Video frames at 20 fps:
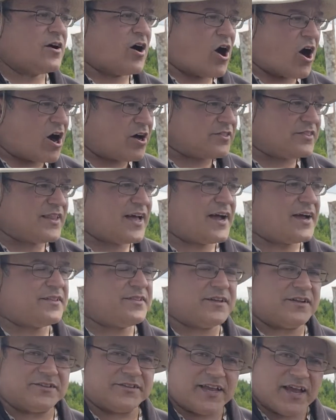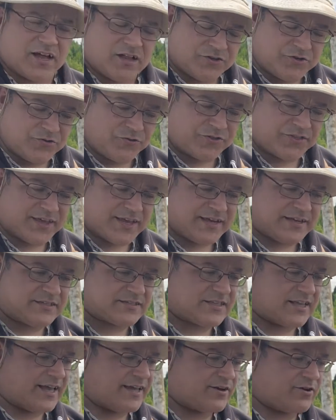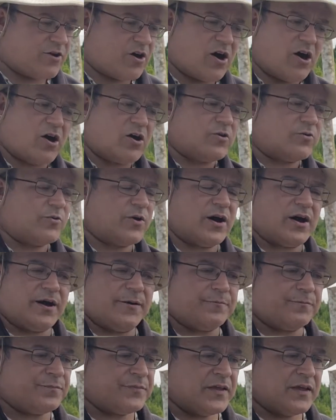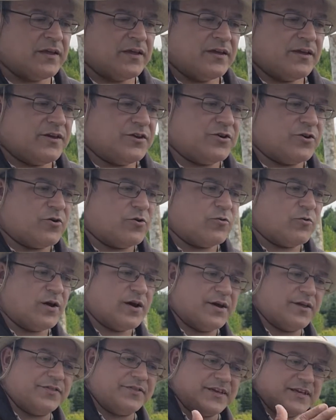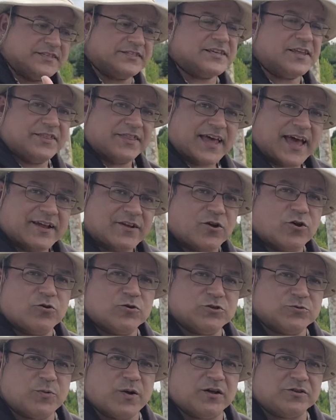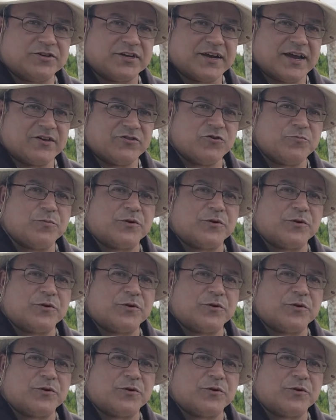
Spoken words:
Online, they'll tell you things like, this and that goes well together,